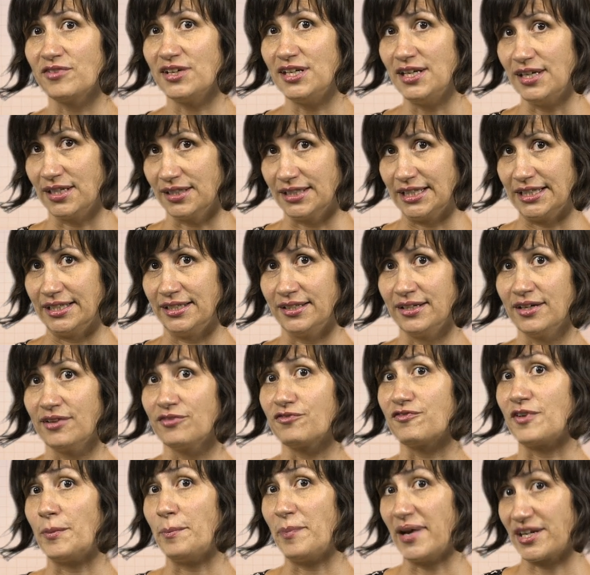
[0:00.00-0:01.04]
vanillin
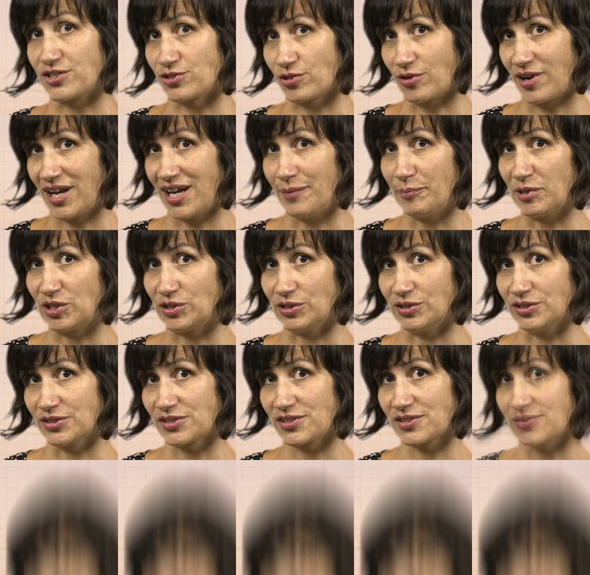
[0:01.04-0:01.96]
from petrochemicals.